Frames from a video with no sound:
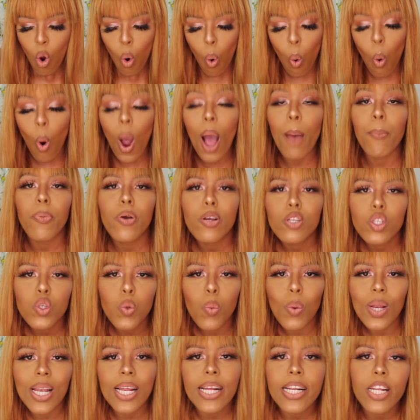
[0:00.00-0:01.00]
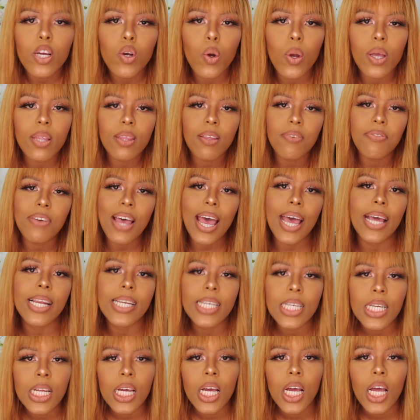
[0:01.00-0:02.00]
or I'm going to willingly go in the
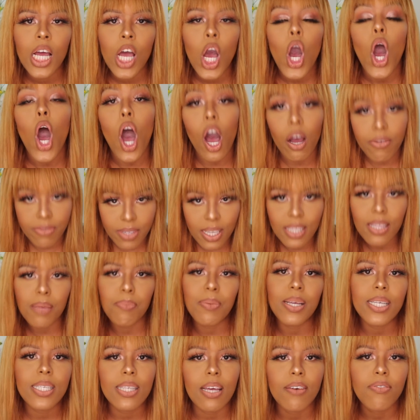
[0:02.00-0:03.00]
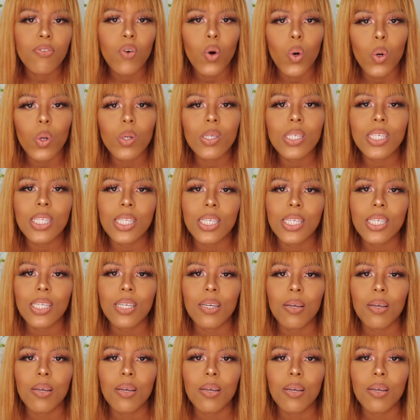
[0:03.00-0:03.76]
van after the mess I've caused.